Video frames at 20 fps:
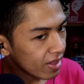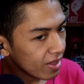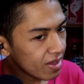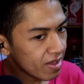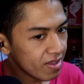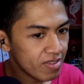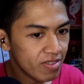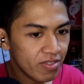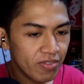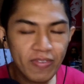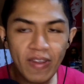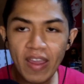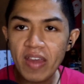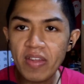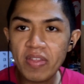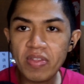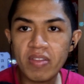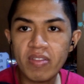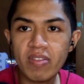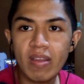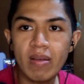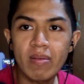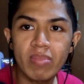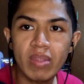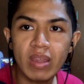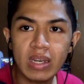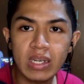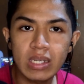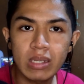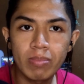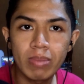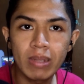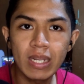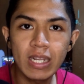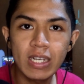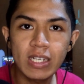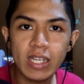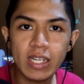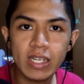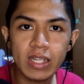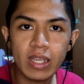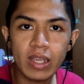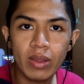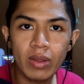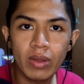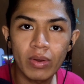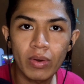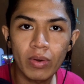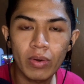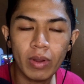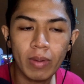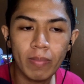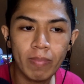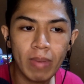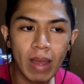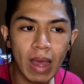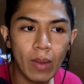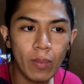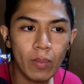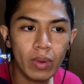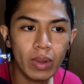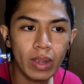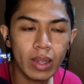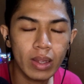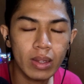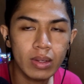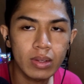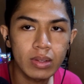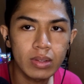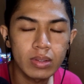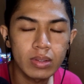Is faith something debilitating or empowering?